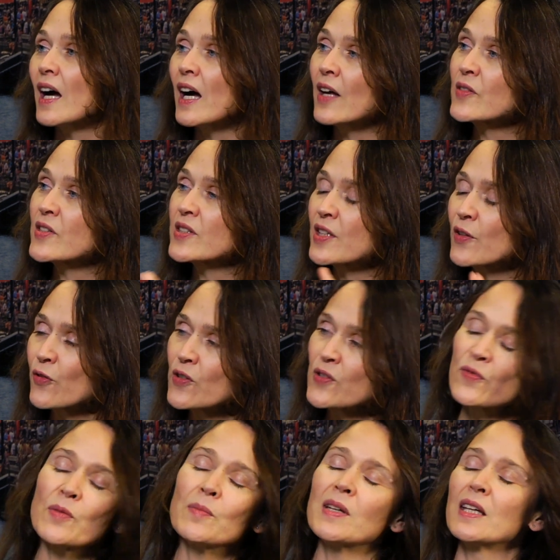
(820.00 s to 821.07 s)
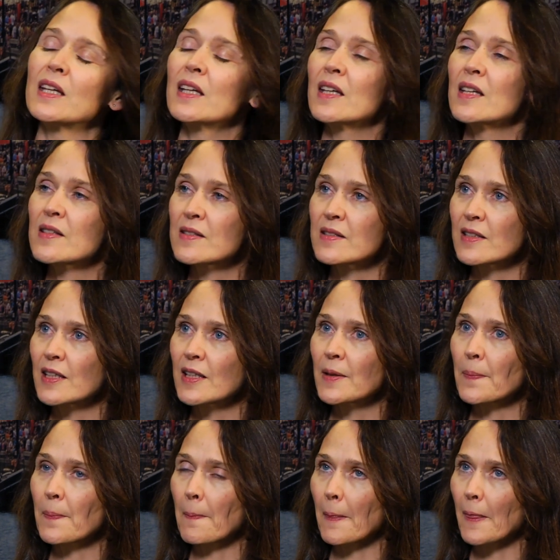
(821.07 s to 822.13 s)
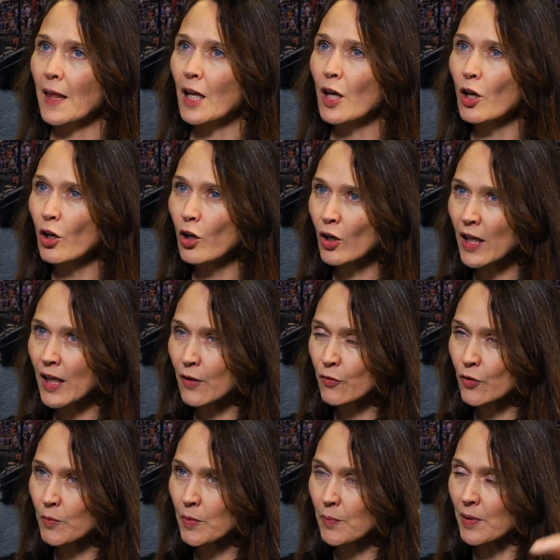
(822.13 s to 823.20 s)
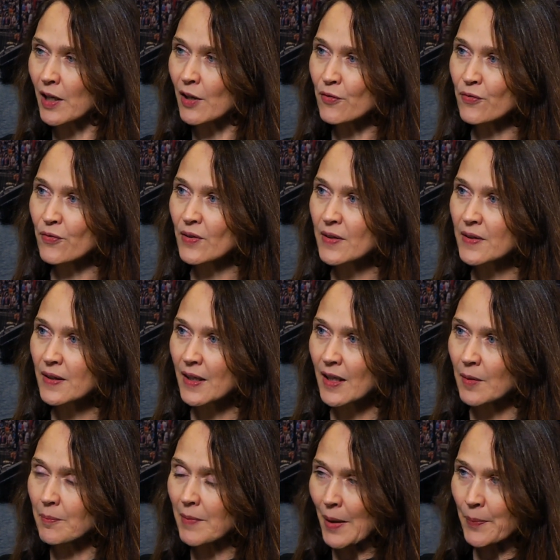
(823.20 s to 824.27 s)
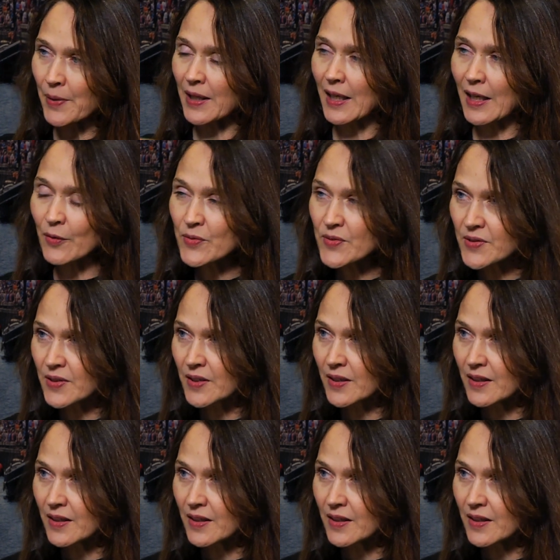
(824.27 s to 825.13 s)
And the difference for me is the looking from above and mapping out